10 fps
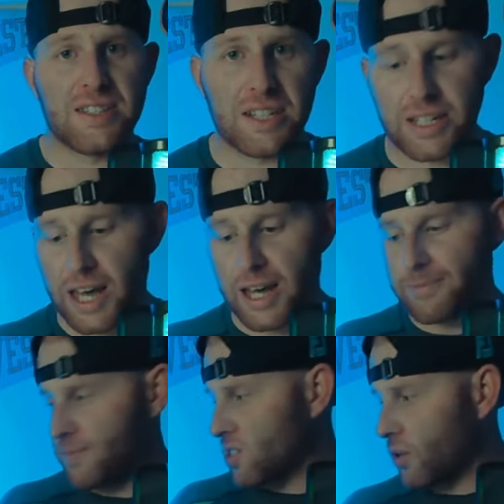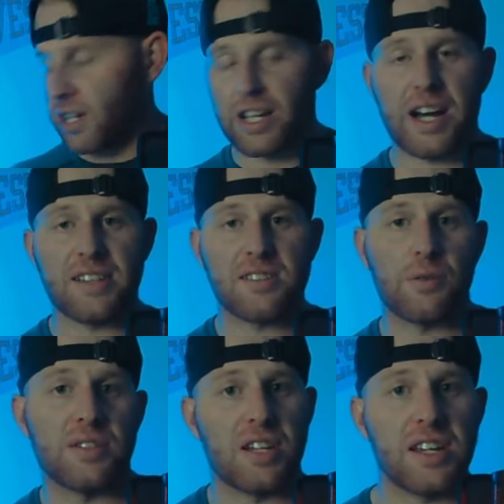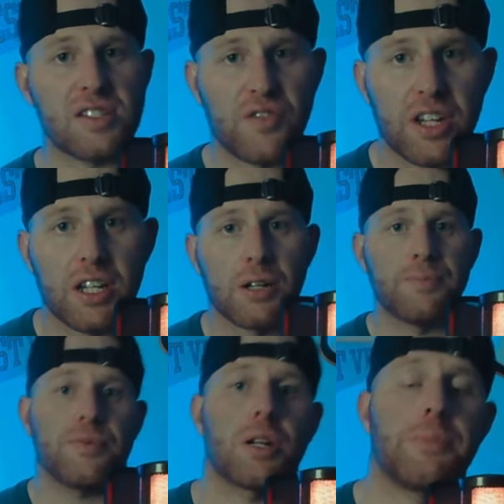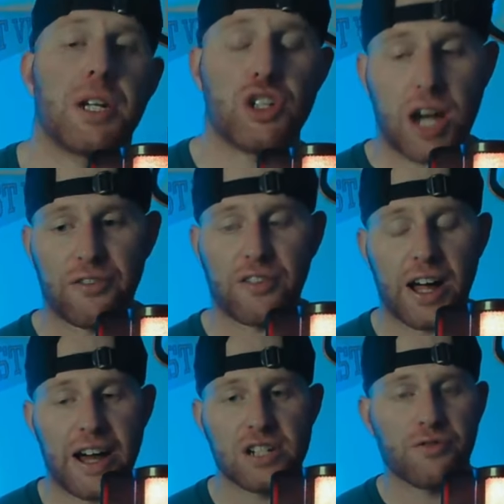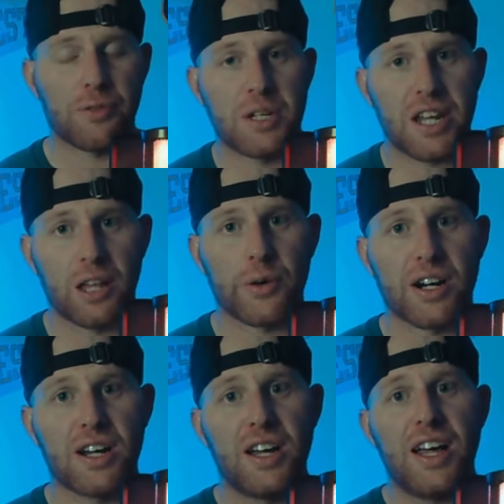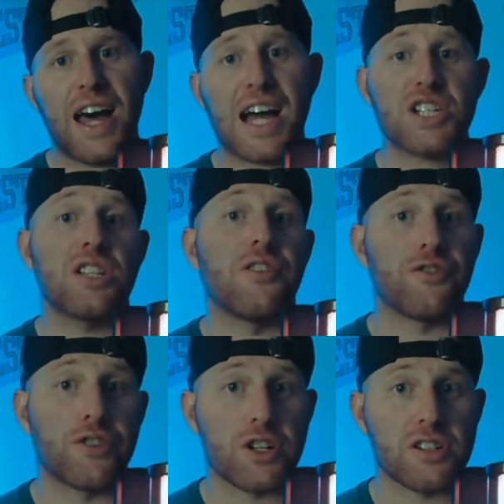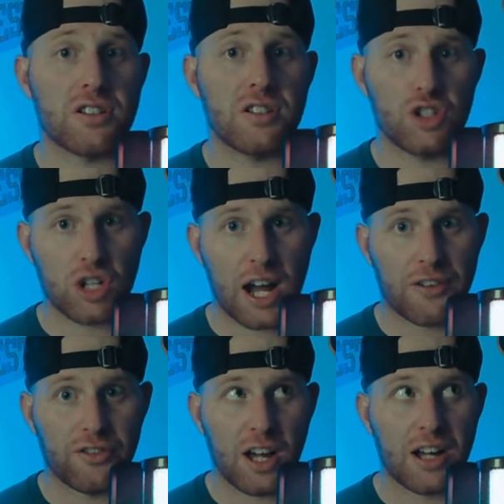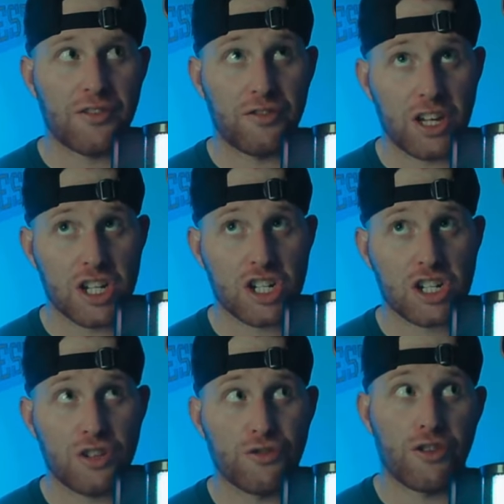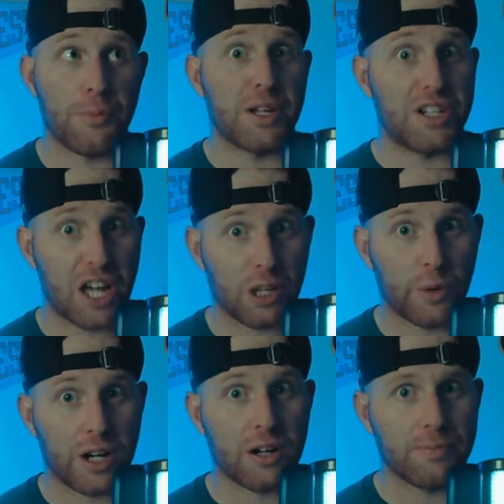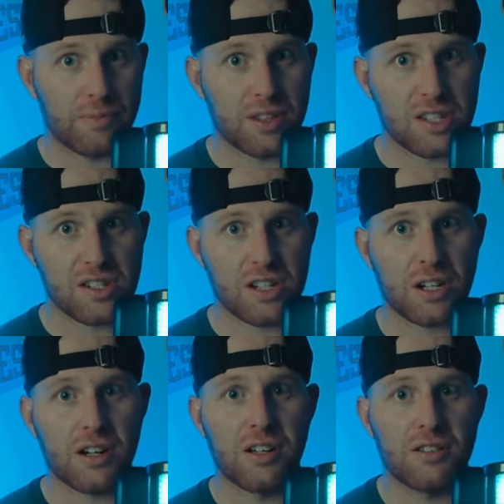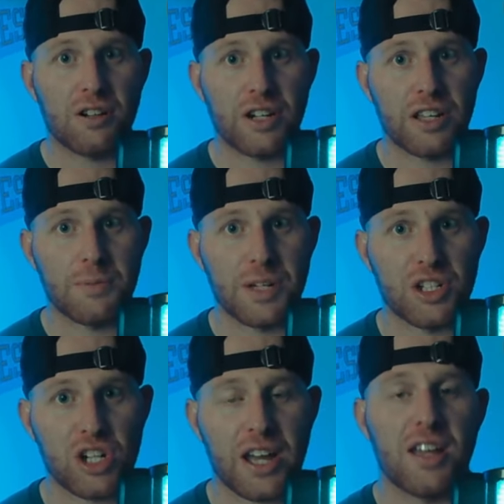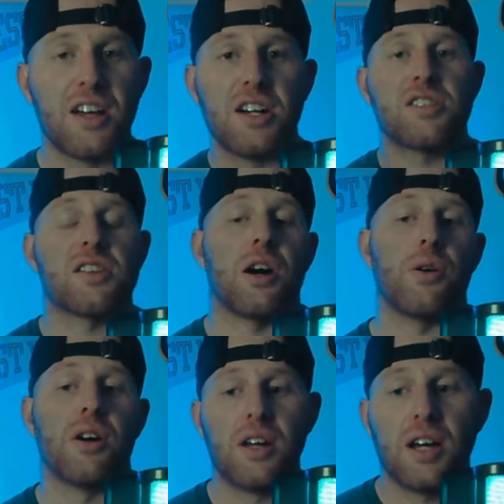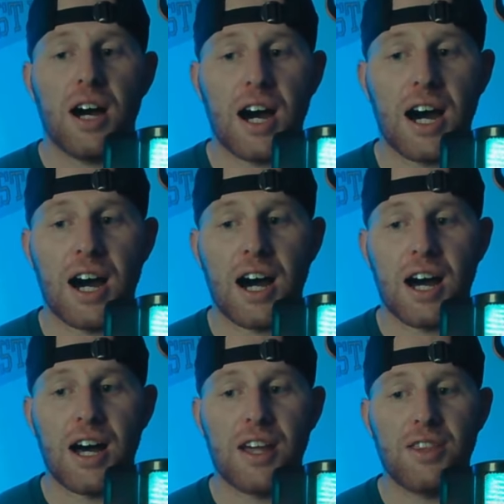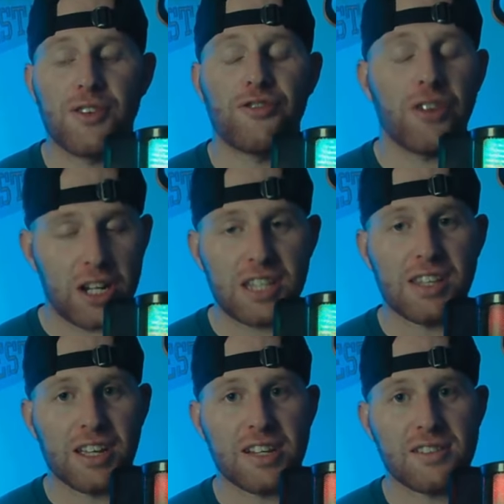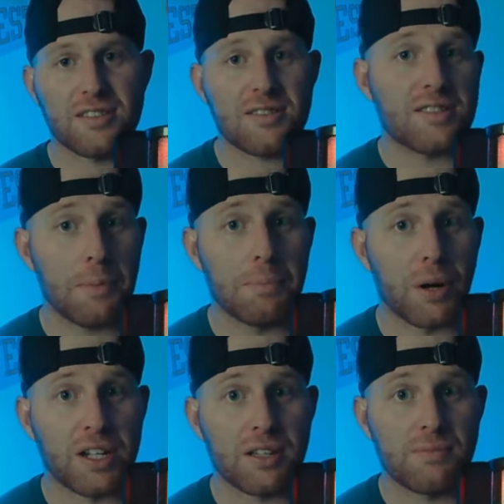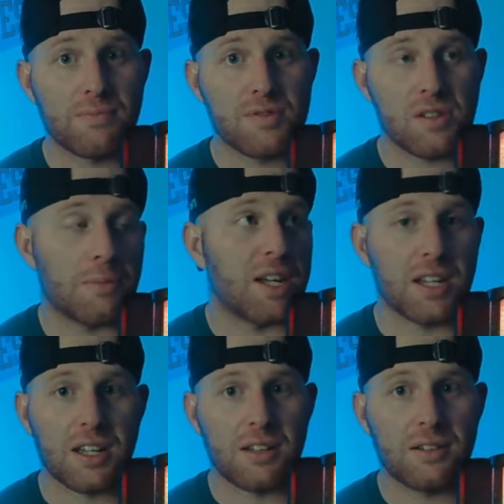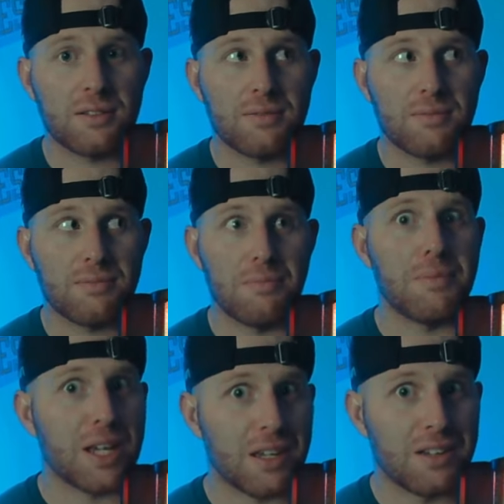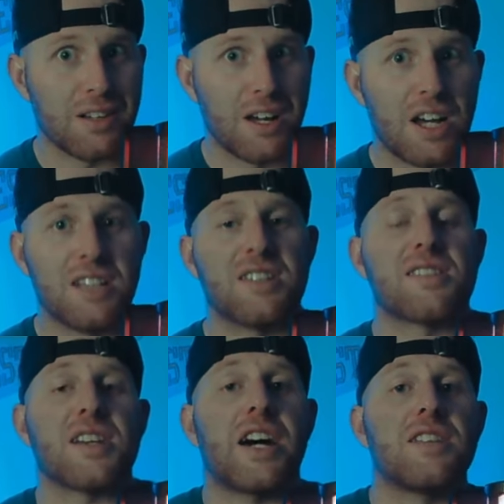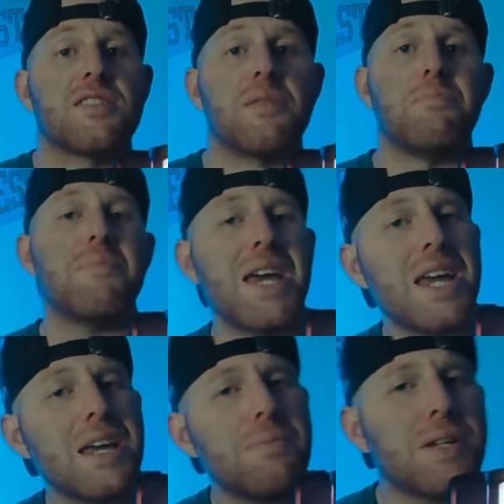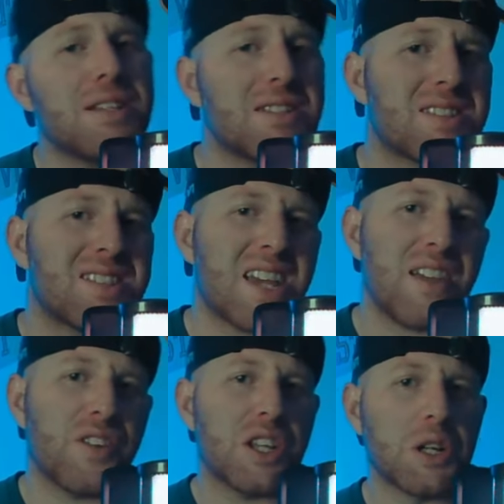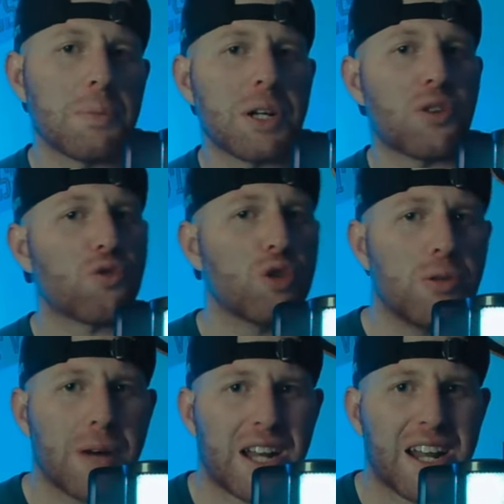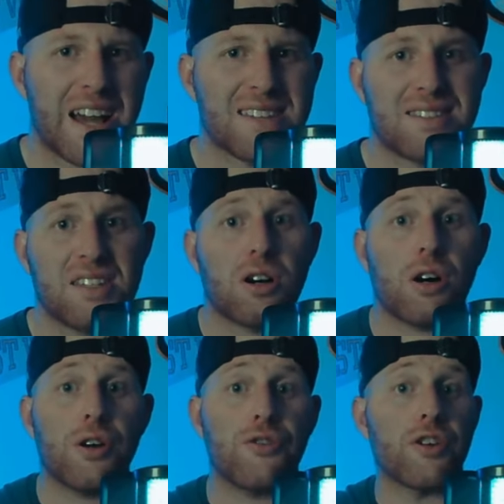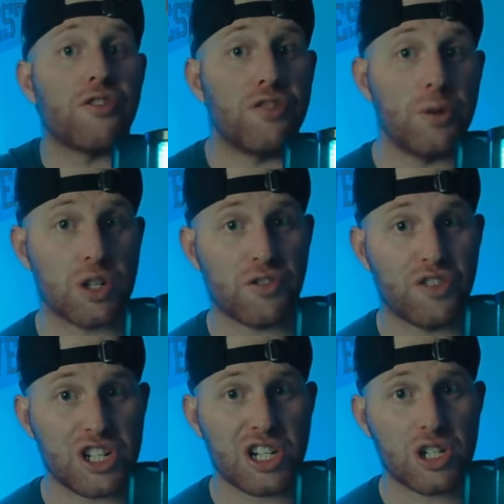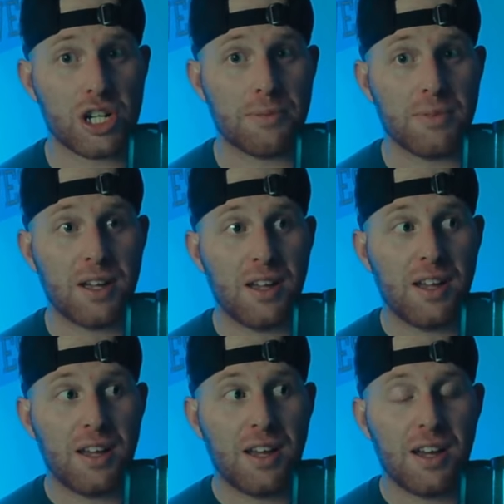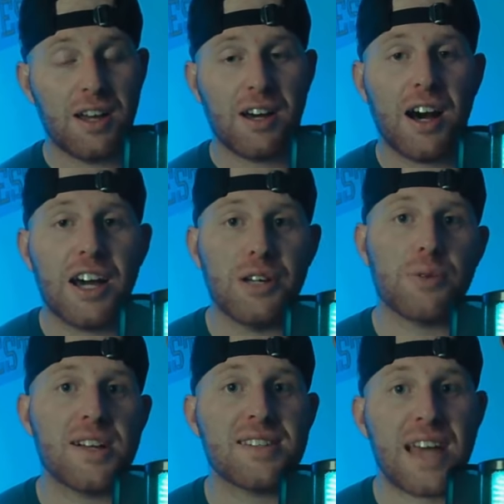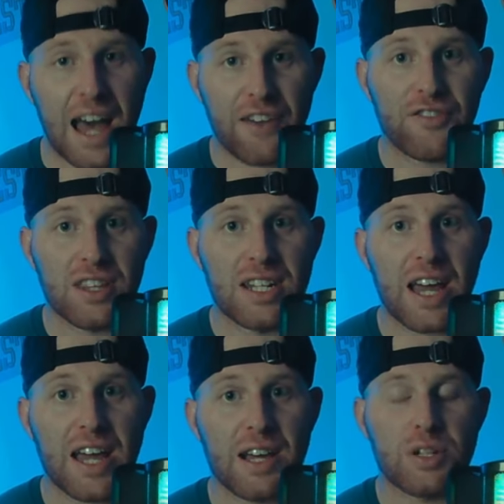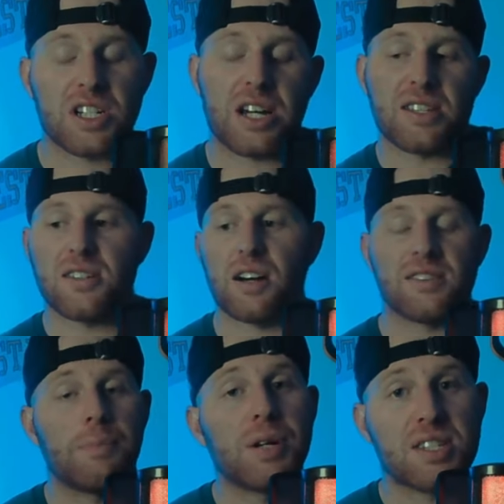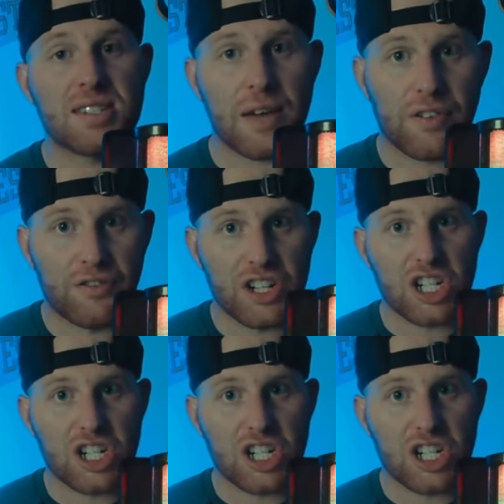D&D gang, what's going on, guys? So in today's video, a little bit of dry fly action from the Delaware. Actually, the first dry fly fish from the Delaware this year turned out to be a giant. So the funny thing is, somebody, some idiot, me, decided to maybe save a little bit of room on an SD card for a future fishing trip. I erased half of the day, which kind of sucks. I put 7 fish in